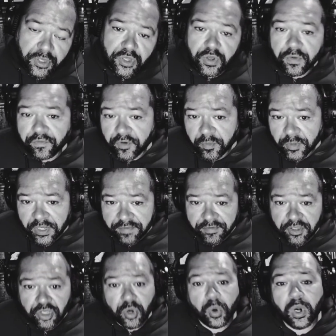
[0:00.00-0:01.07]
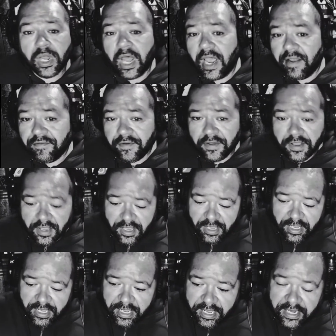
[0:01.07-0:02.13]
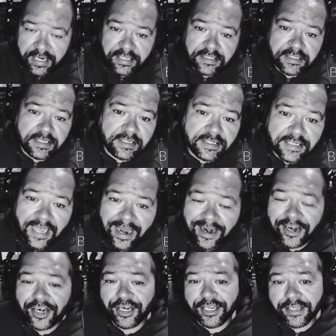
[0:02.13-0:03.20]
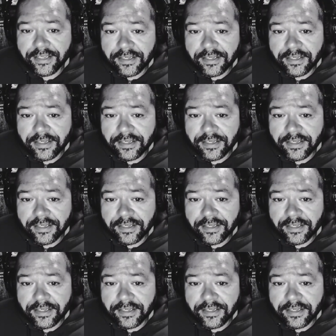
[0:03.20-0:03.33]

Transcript: you from living your life in its entirety,